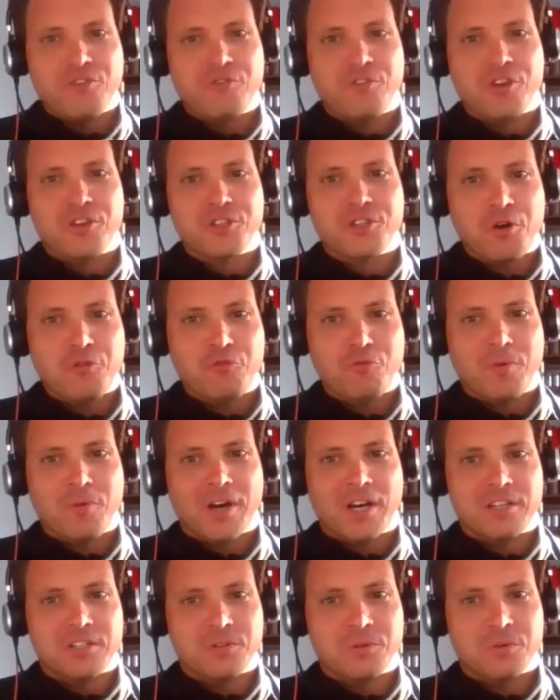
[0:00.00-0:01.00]
first goal for
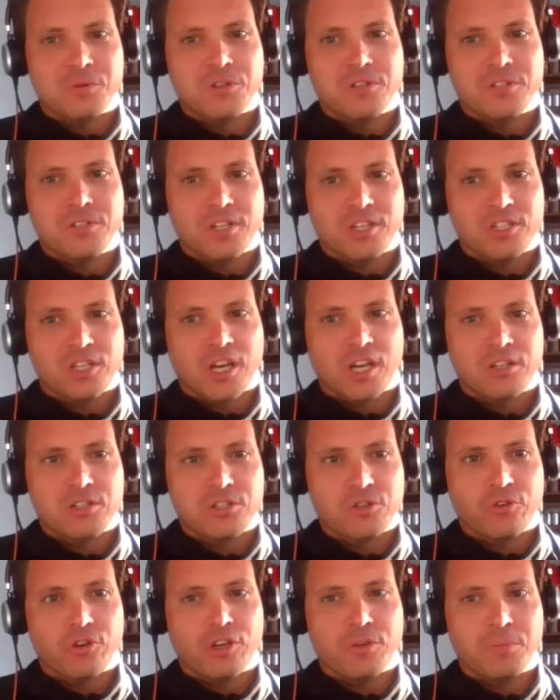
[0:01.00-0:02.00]
Barnsley was a 6-yard
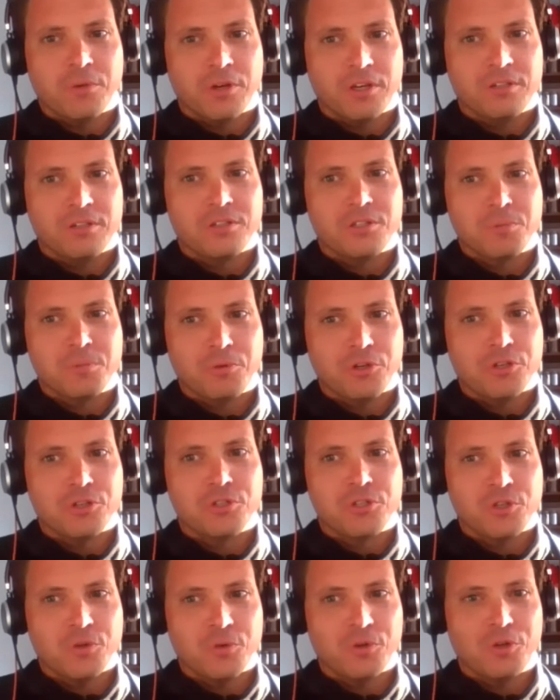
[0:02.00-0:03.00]
screamer to put us
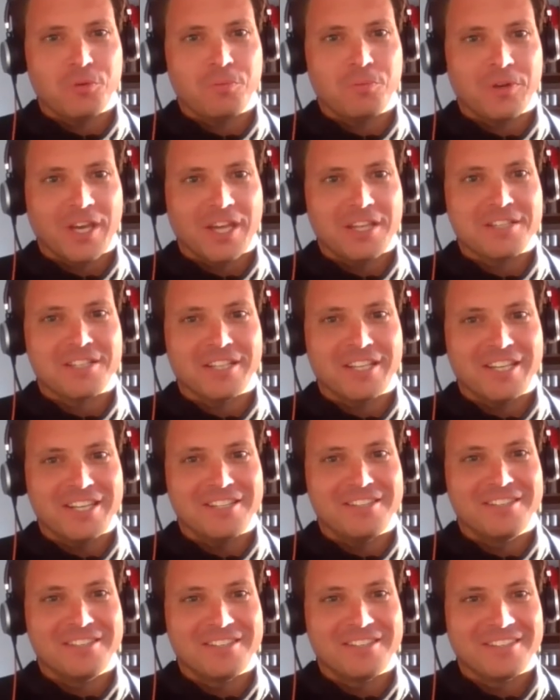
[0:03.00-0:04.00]
2-1 up against
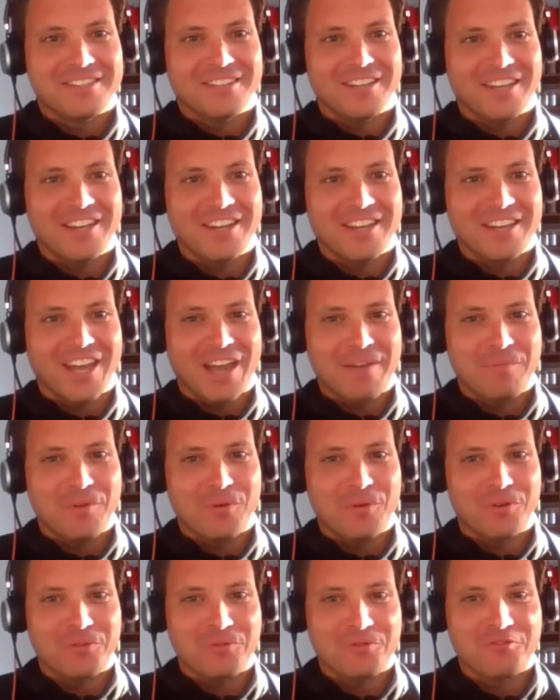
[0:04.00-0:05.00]
Leeds in a game
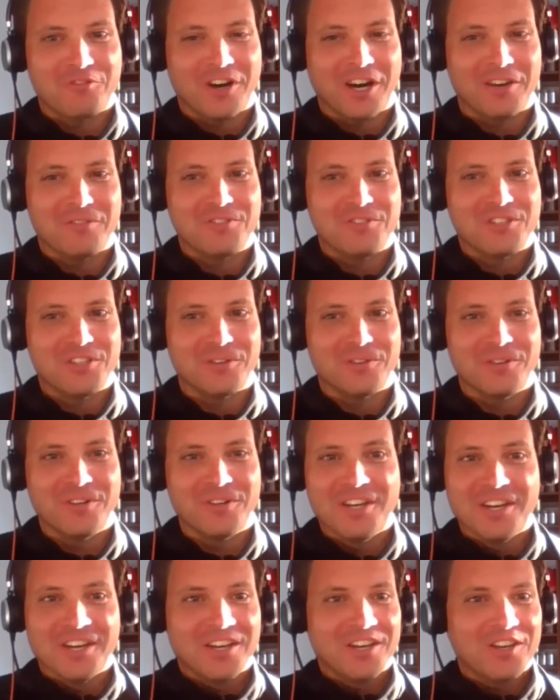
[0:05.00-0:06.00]
we won 5-2.
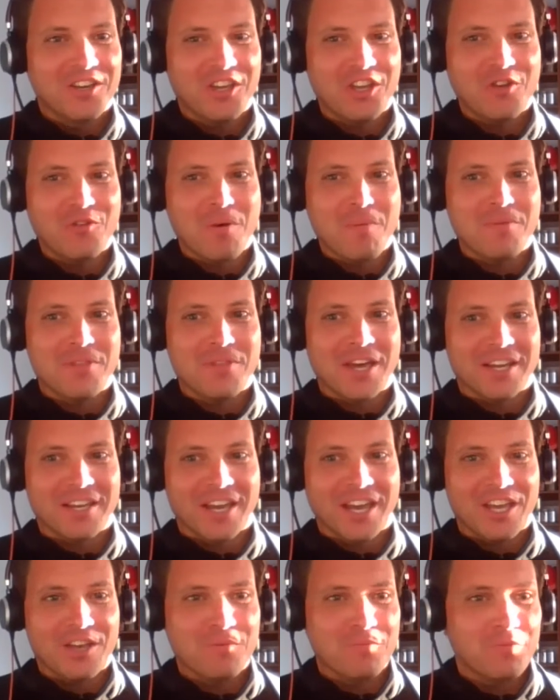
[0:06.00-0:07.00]
Can you remember that
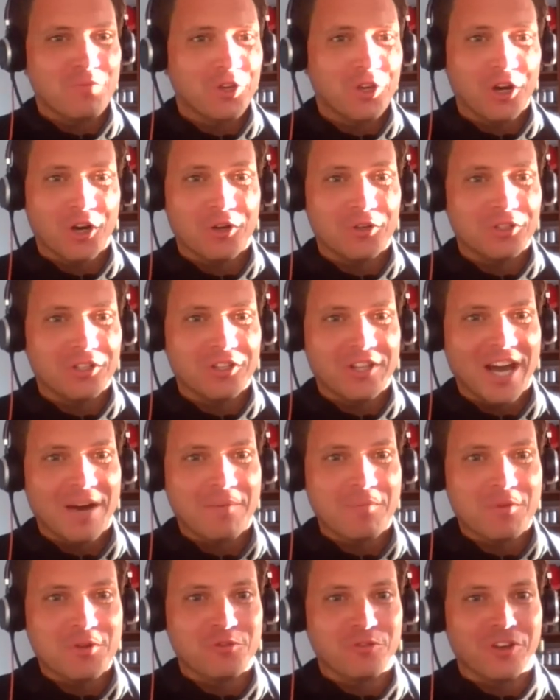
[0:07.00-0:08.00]
game, the goal and the
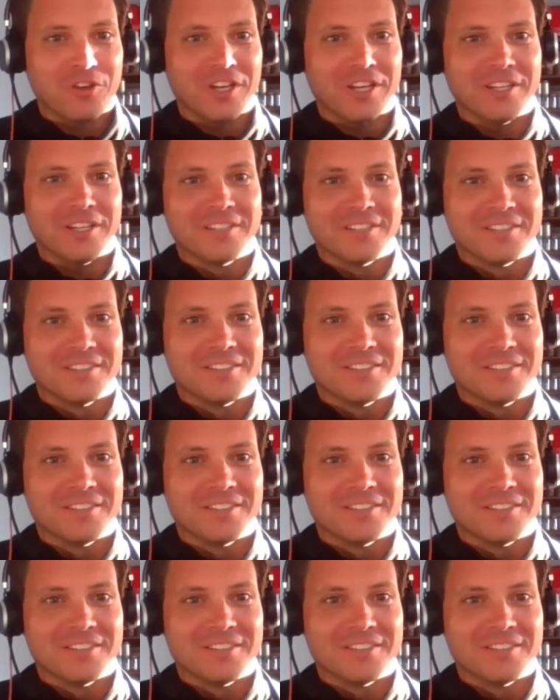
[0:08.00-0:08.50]
atmosphere?